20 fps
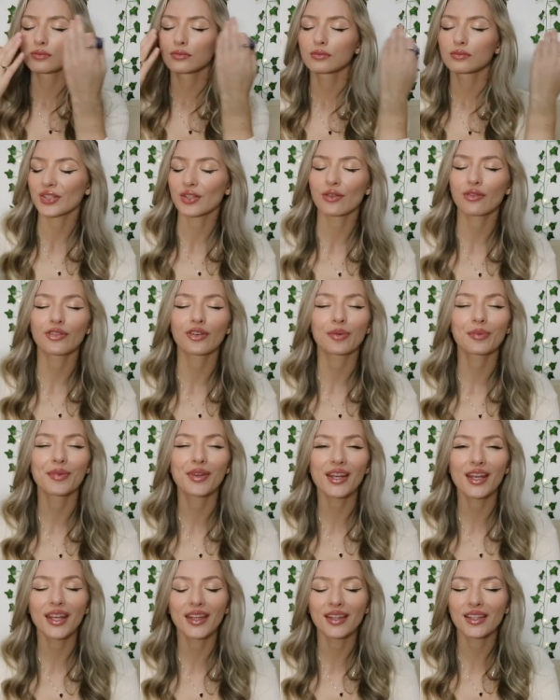So for
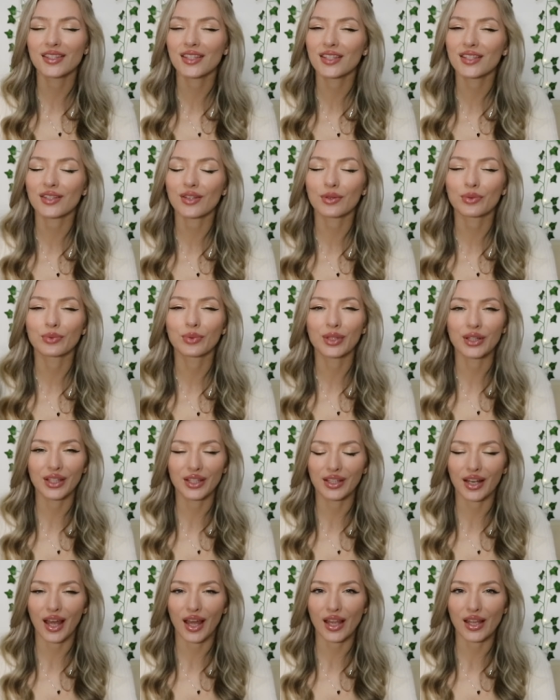me, this is a
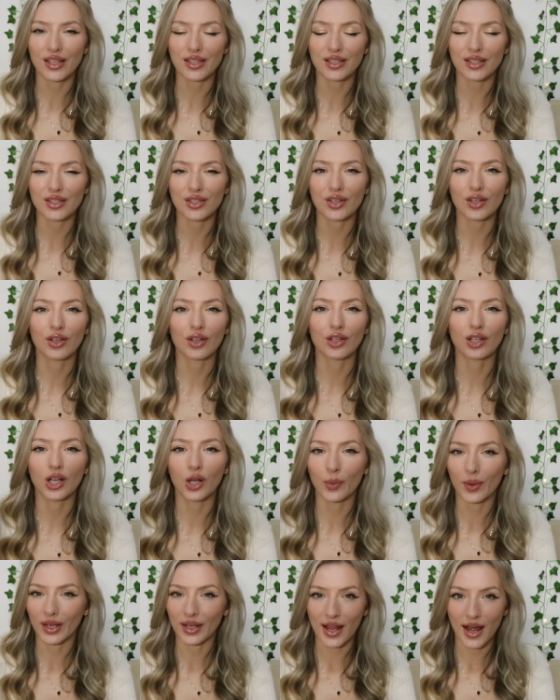really nice
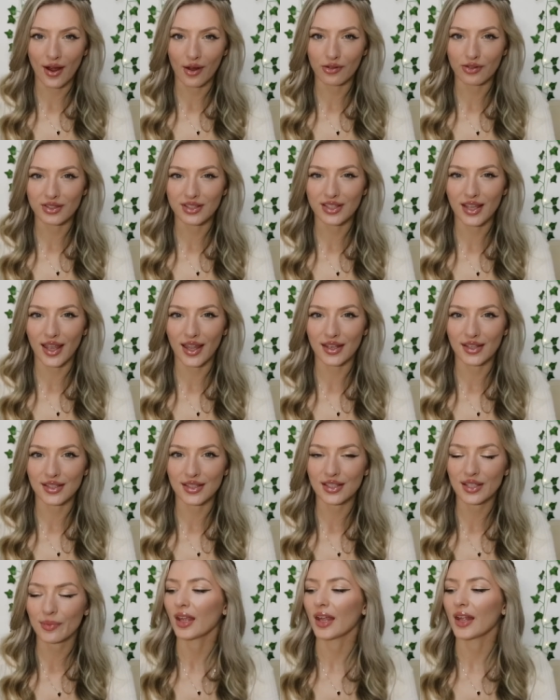going out
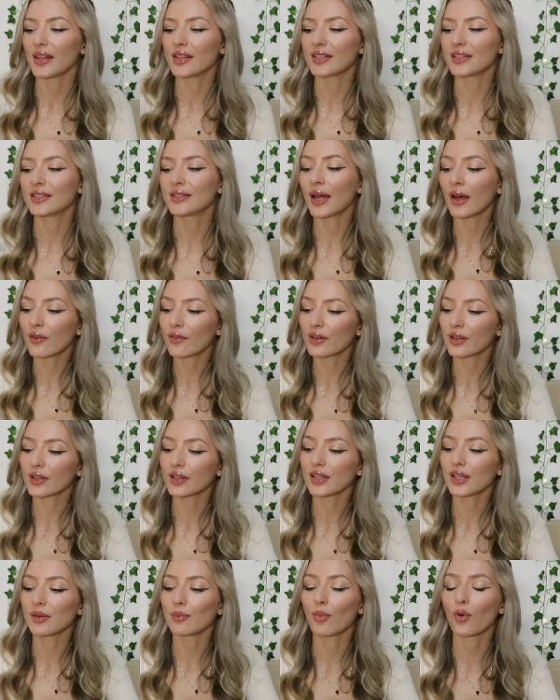scent. It's
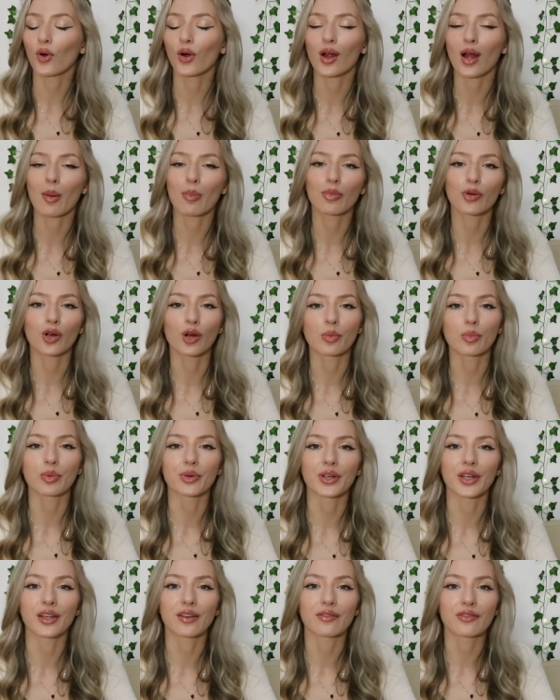definitely more
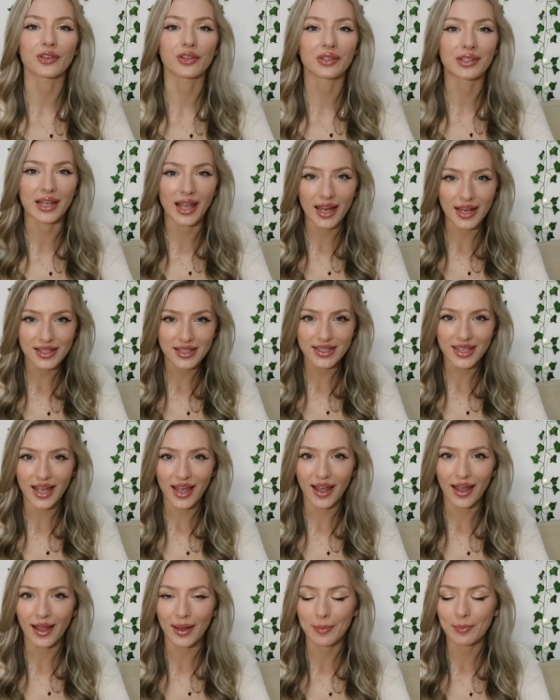appropriate for
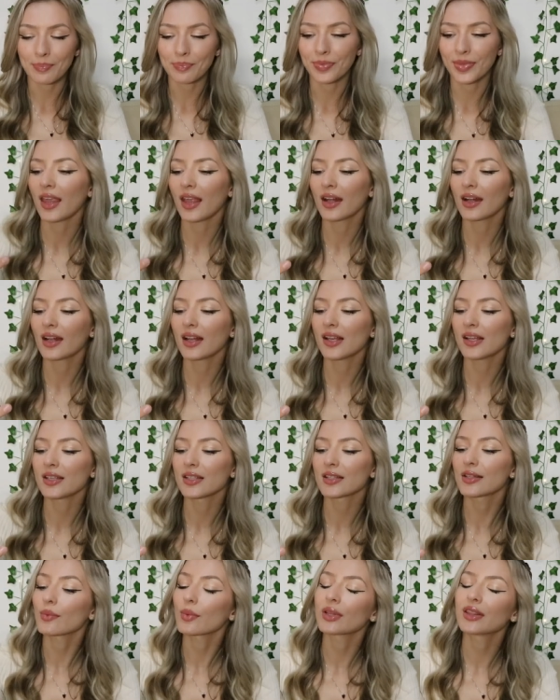nighttime.
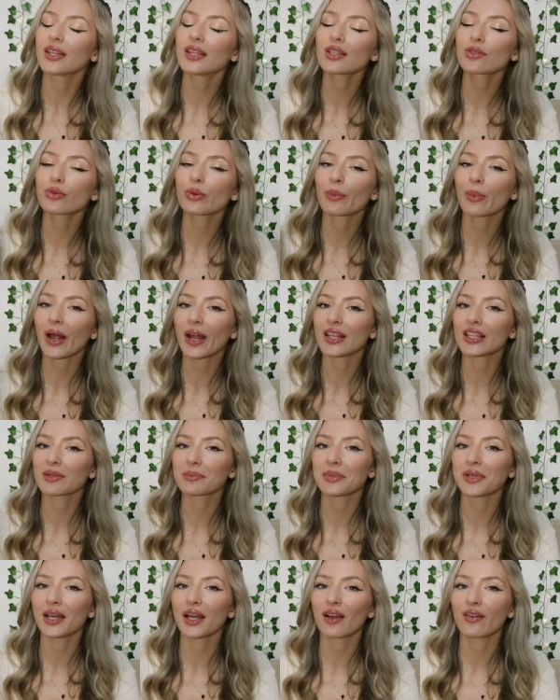And what this reminds
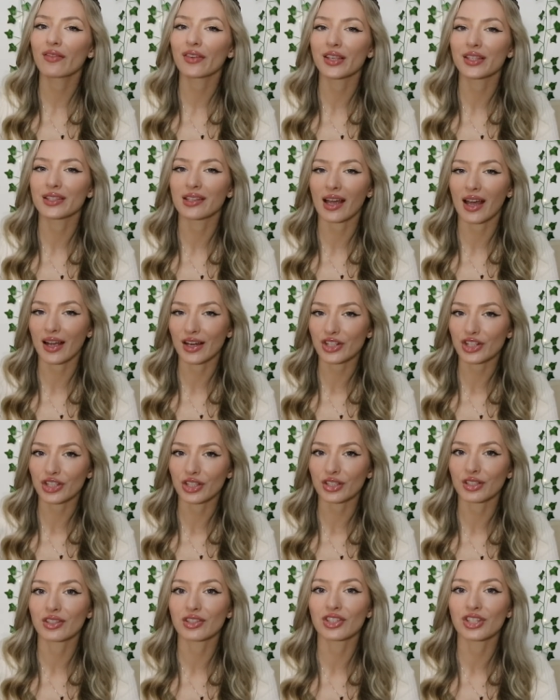me of is
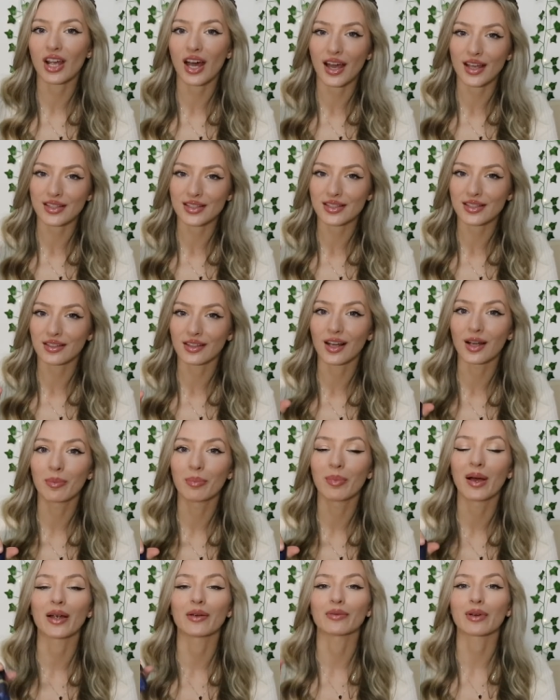actually Jazz
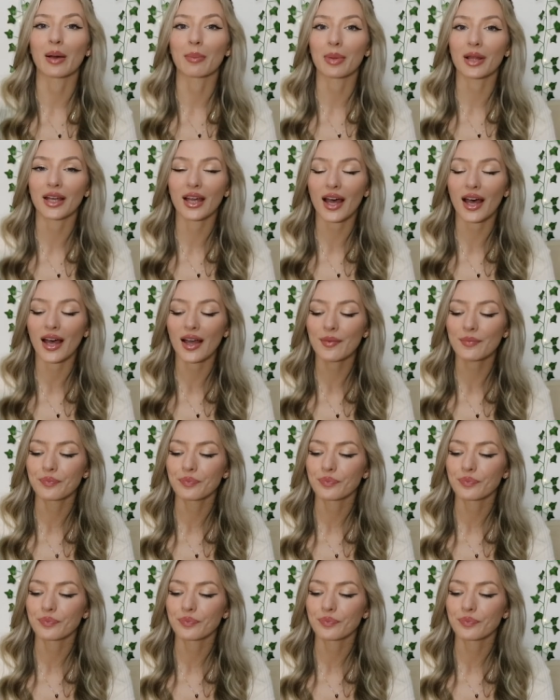Club by Replica,